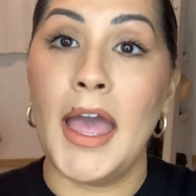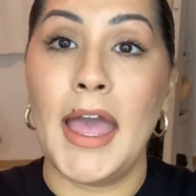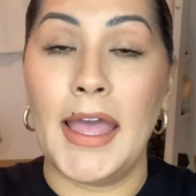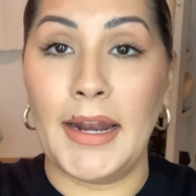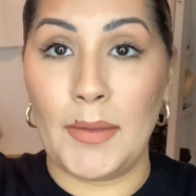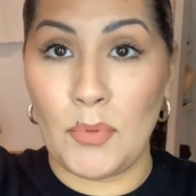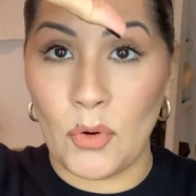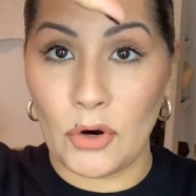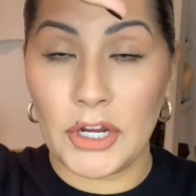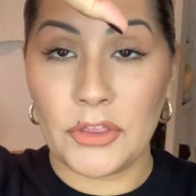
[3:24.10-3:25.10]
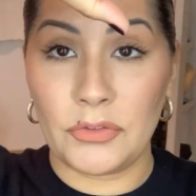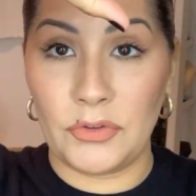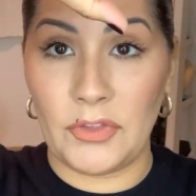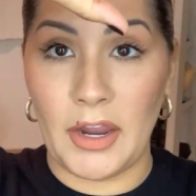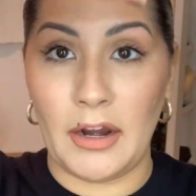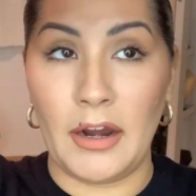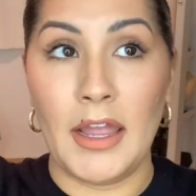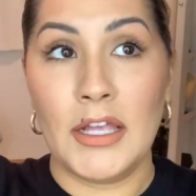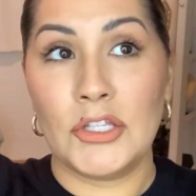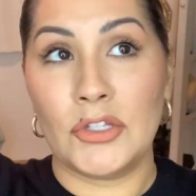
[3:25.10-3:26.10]
and I pour it through there
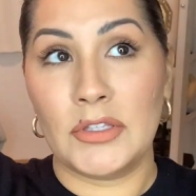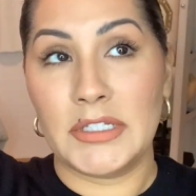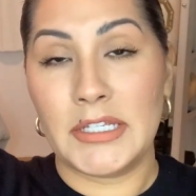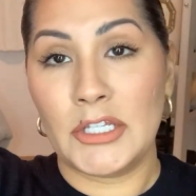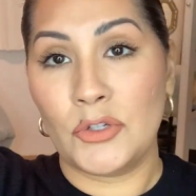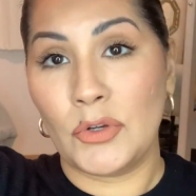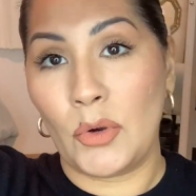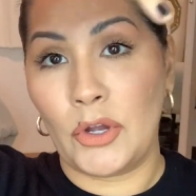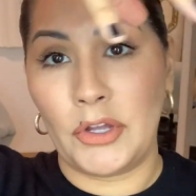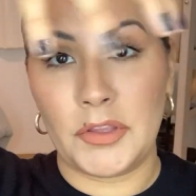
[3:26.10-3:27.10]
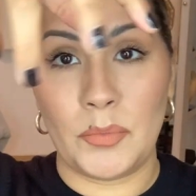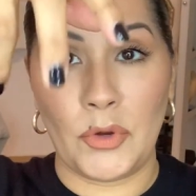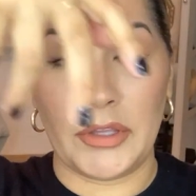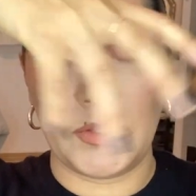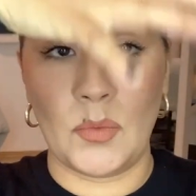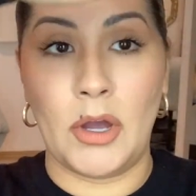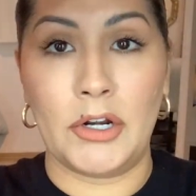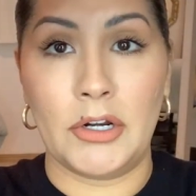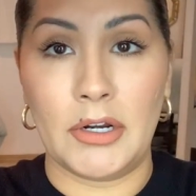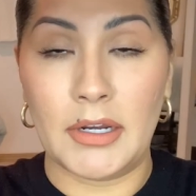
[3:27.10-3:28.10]
so the tea tree oil and the boiling
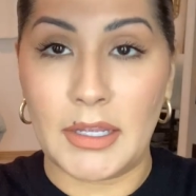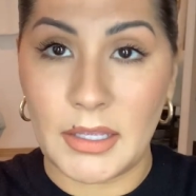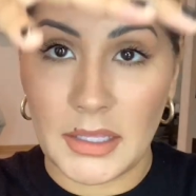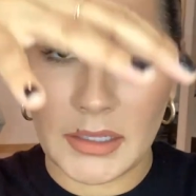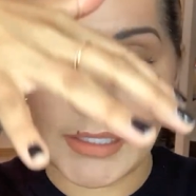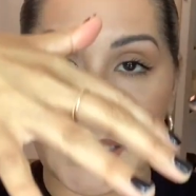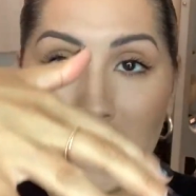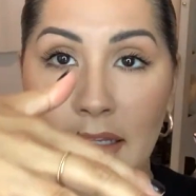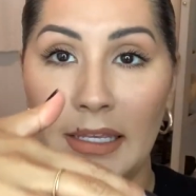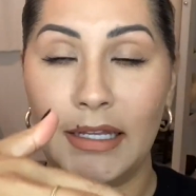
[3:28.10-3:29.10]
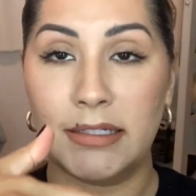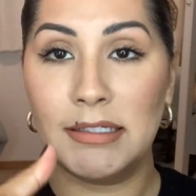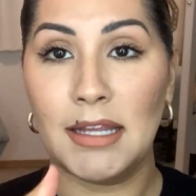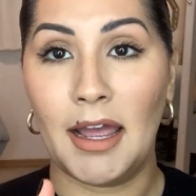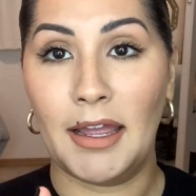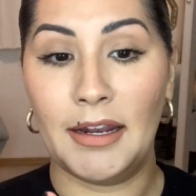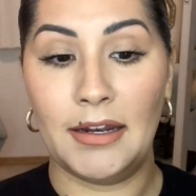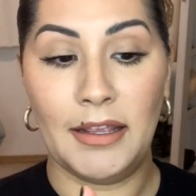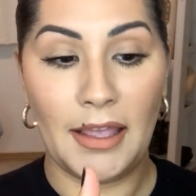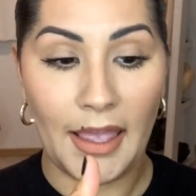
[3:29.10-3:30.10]
water clean the inside
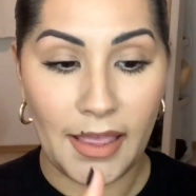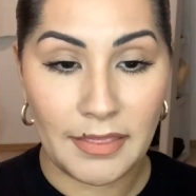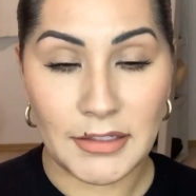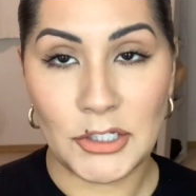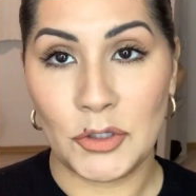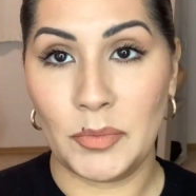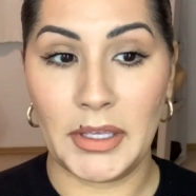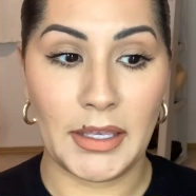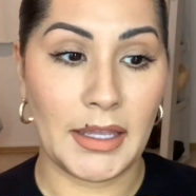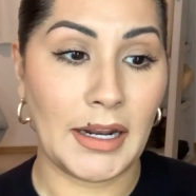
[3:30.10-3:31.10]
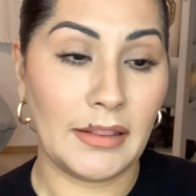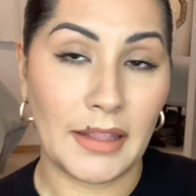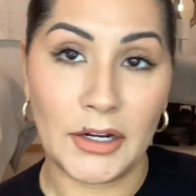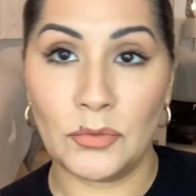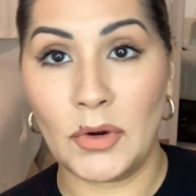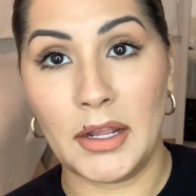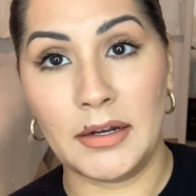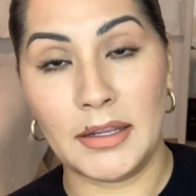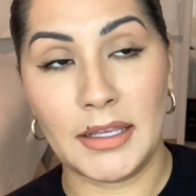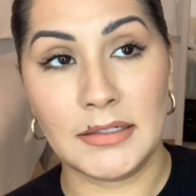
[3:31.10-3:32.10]
and the tubing, and I let it
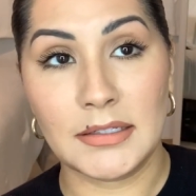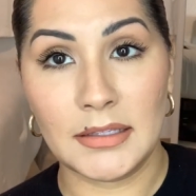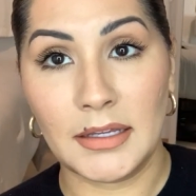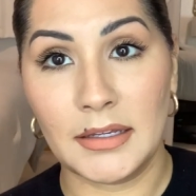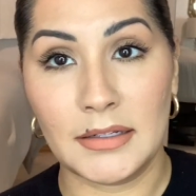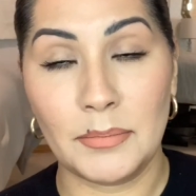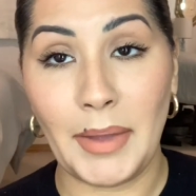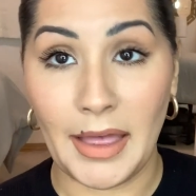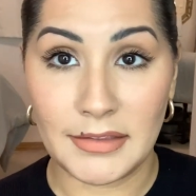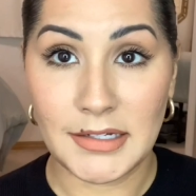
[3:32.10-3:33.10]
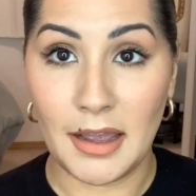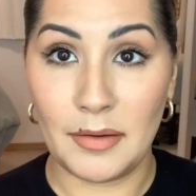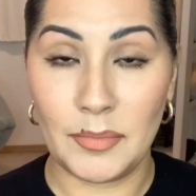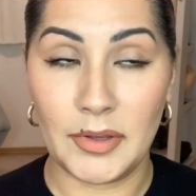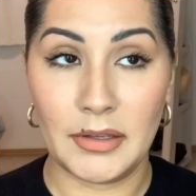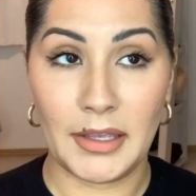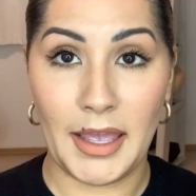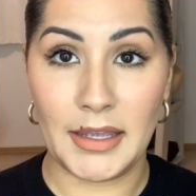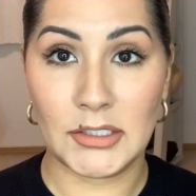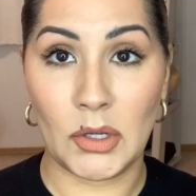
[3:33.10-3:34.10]
run into the bathtub.
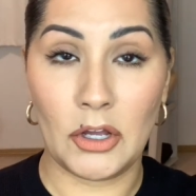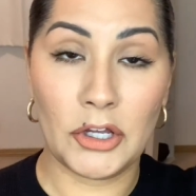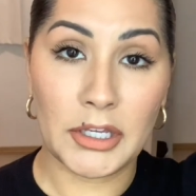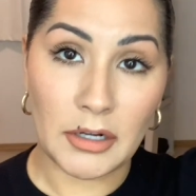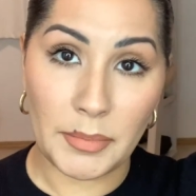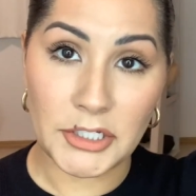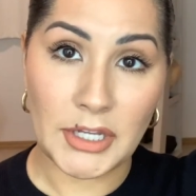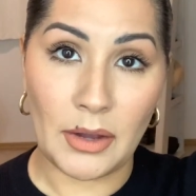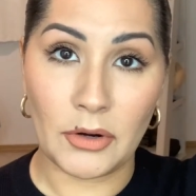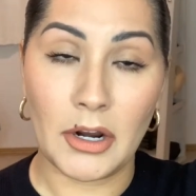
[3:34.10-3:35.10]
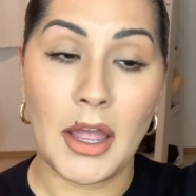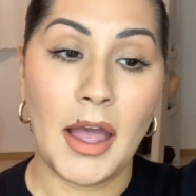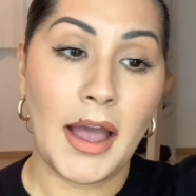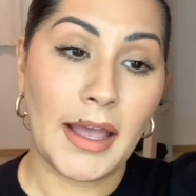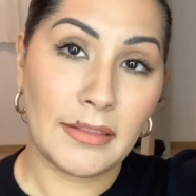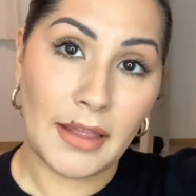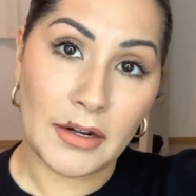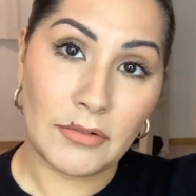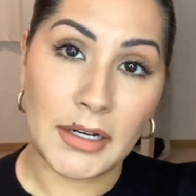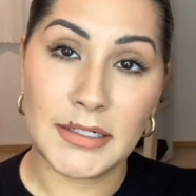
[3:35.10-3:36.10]
Okay, so I'll hook it on my shower, I let
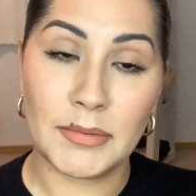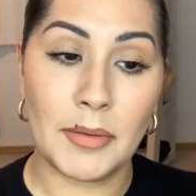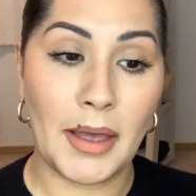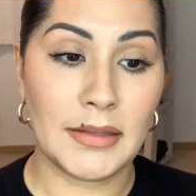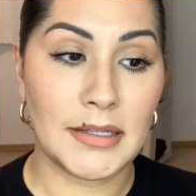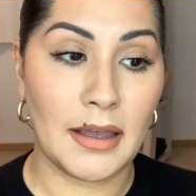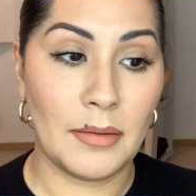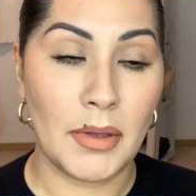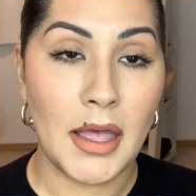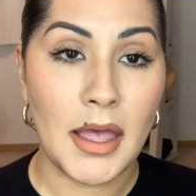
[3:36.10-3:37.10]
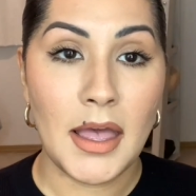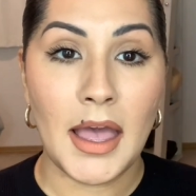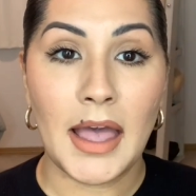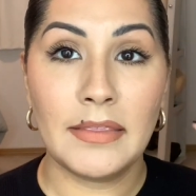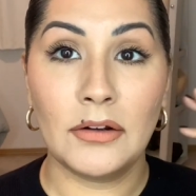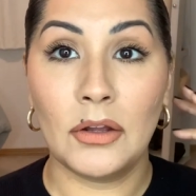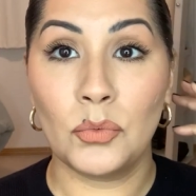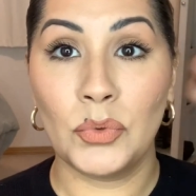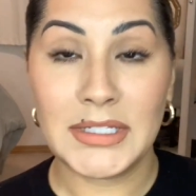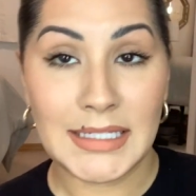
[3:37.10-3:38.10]
it run into my bathtub, and then I'll
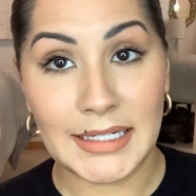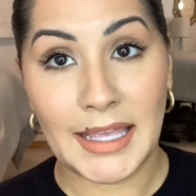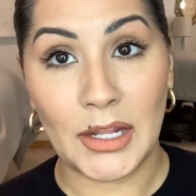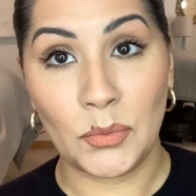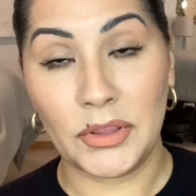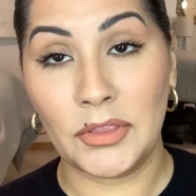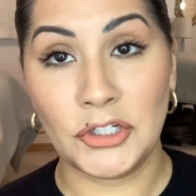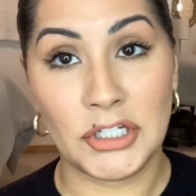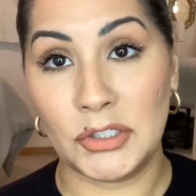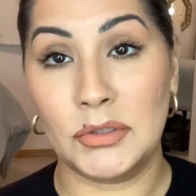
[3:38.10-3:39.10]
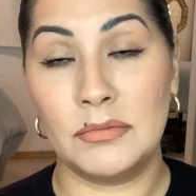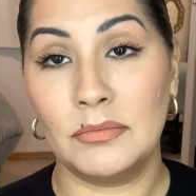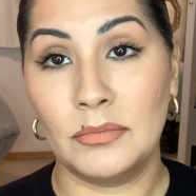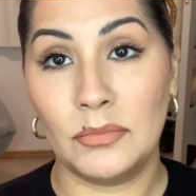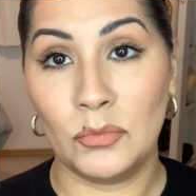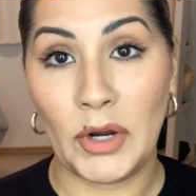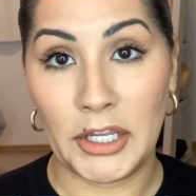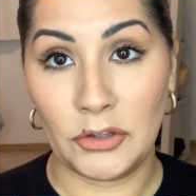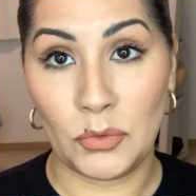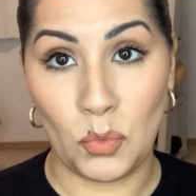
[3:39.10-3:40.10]
rinse it again with just
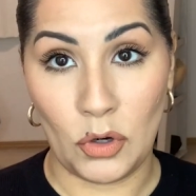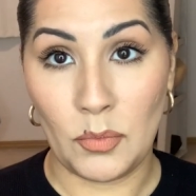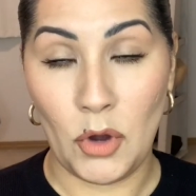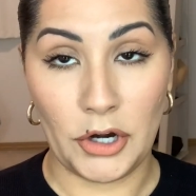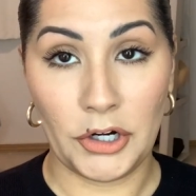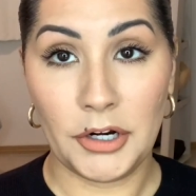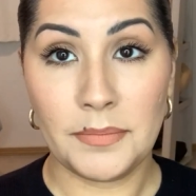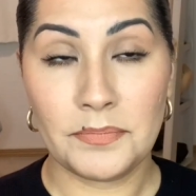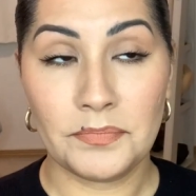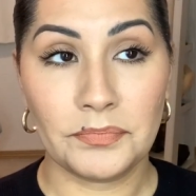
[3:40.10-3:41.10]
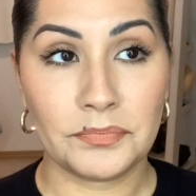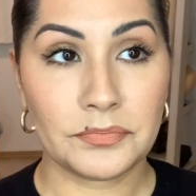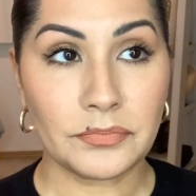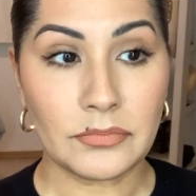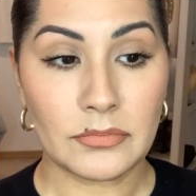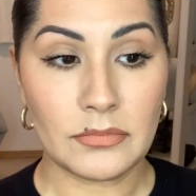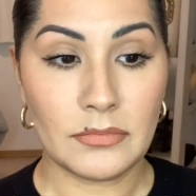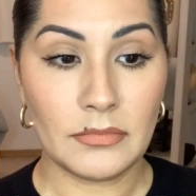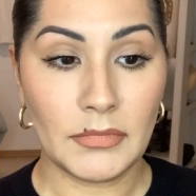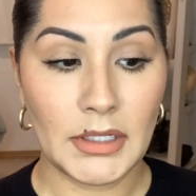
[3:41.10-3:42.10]
regular warm water
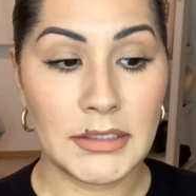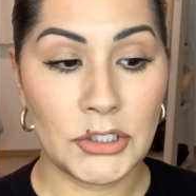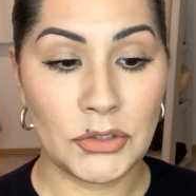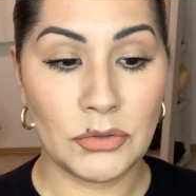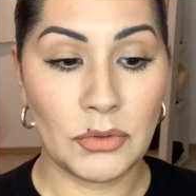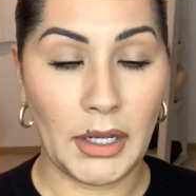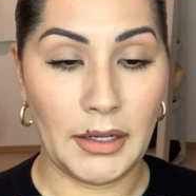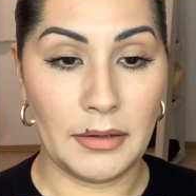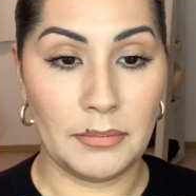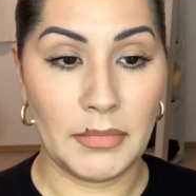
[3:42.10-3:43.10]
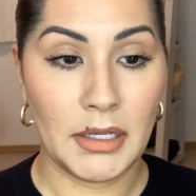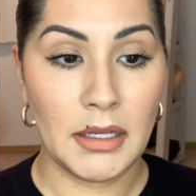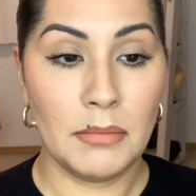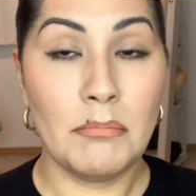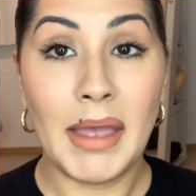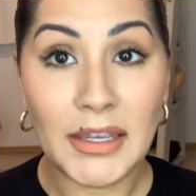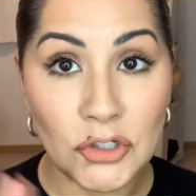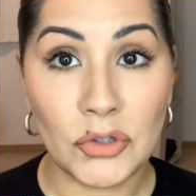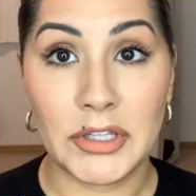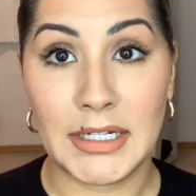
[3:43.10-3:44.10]
to make
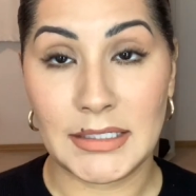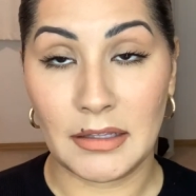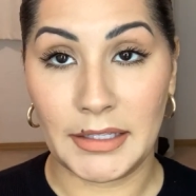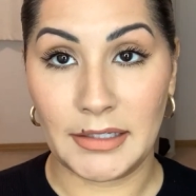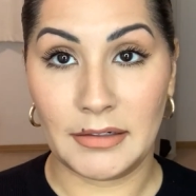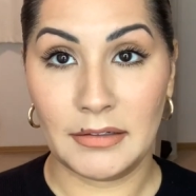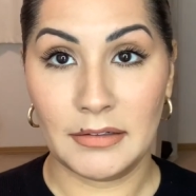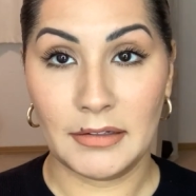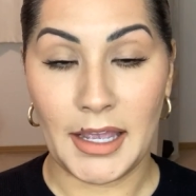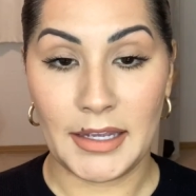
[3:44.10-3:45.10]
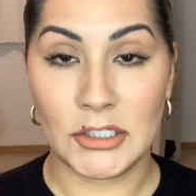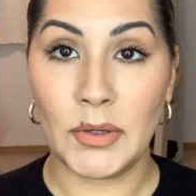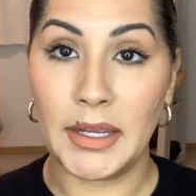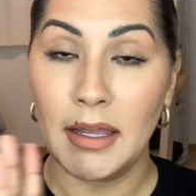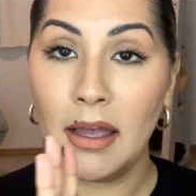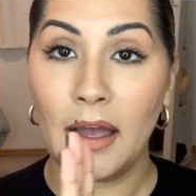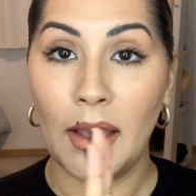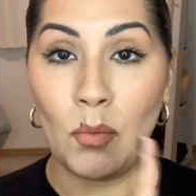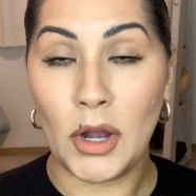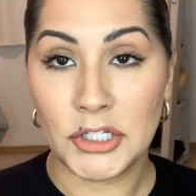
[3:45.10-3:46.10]
sure that it's clean. Okay, so I
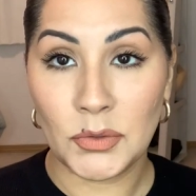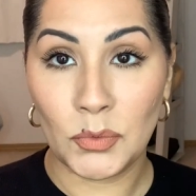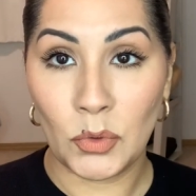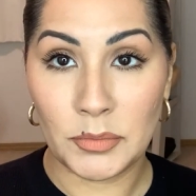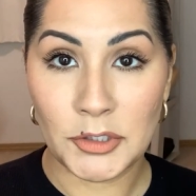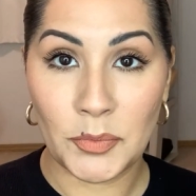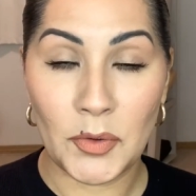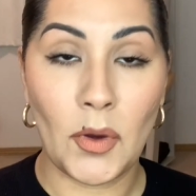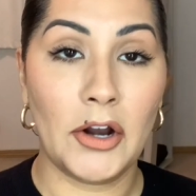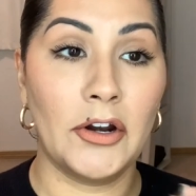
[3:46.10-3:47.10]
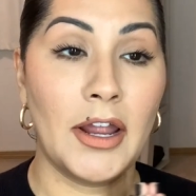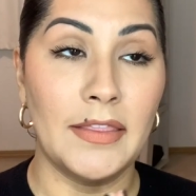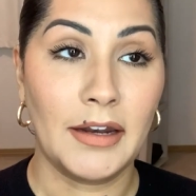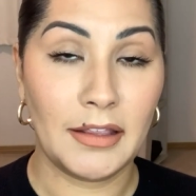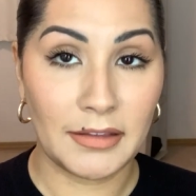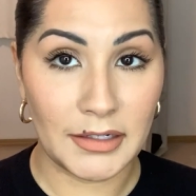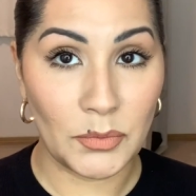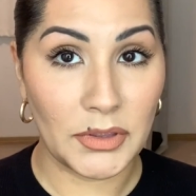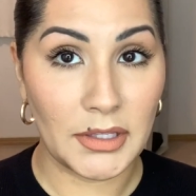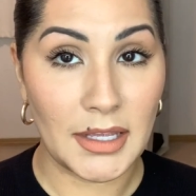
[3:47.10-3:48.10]
wash it with warm soapy water and then I clean it
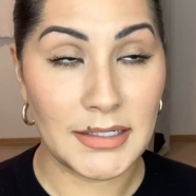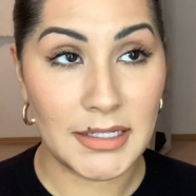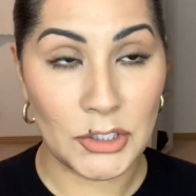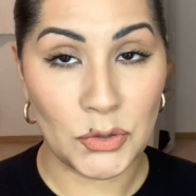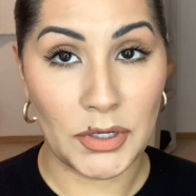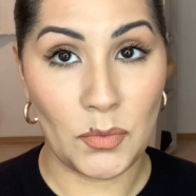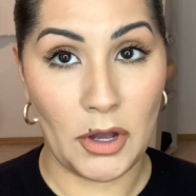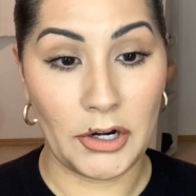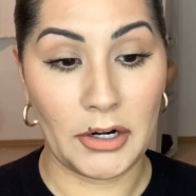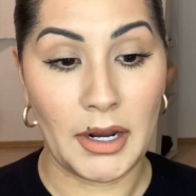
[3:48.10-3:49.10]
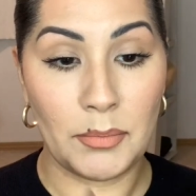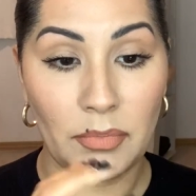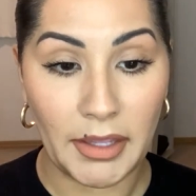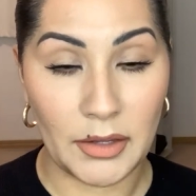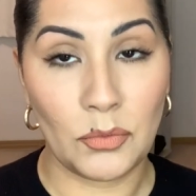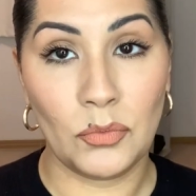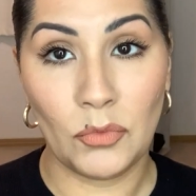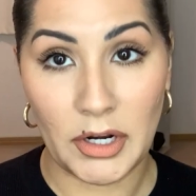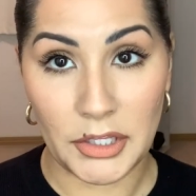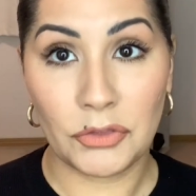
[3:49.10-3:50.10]
with the tea tree water. I like
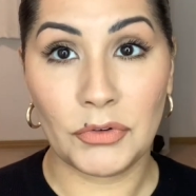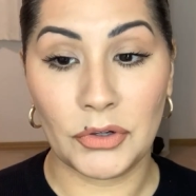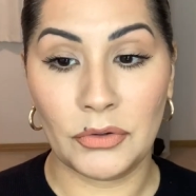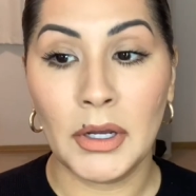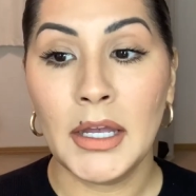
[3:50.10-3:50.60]
run it through